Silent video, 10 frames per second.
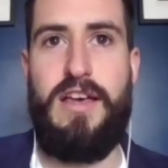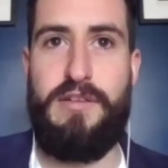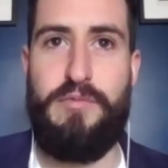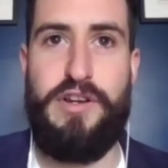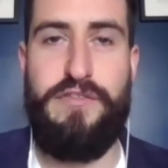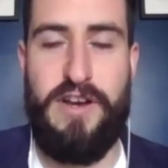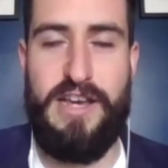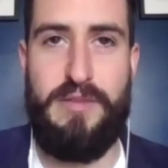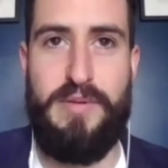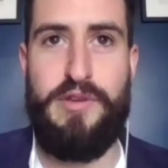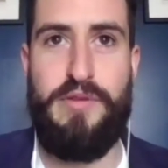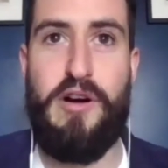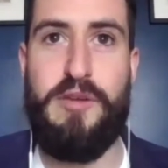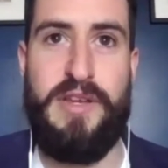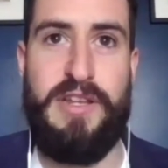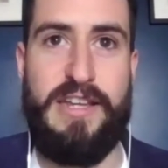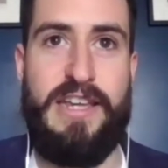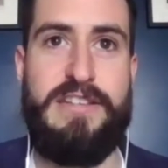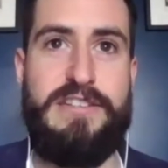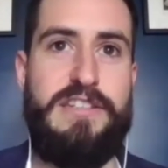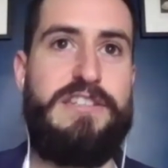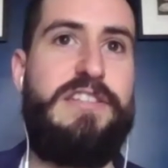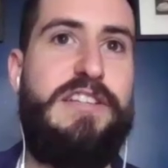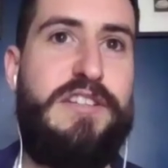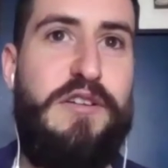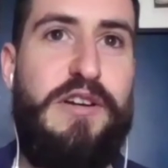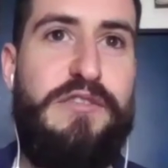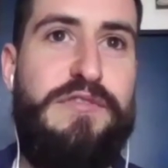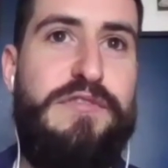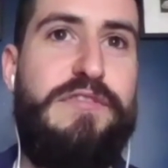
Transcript: and when you find out the people you are competing against, it's kind of